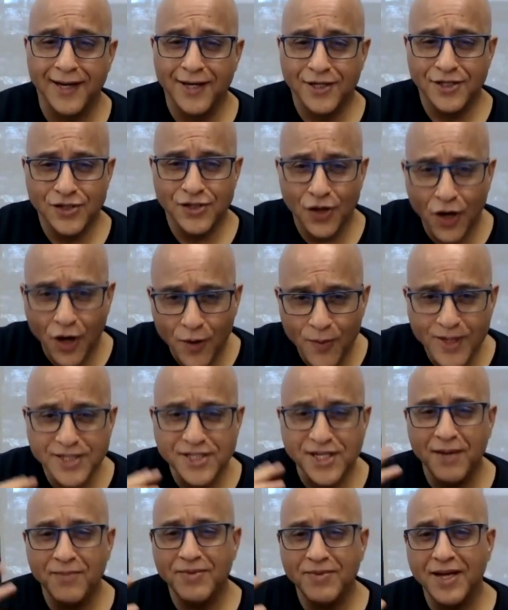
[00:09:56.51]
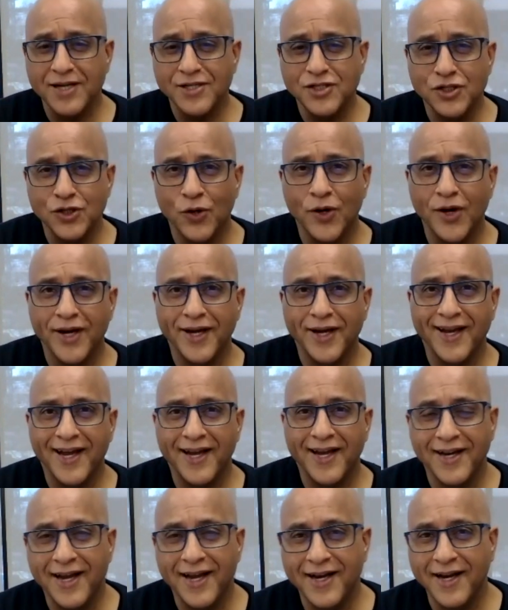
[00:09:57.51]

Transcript: So always keep that joy and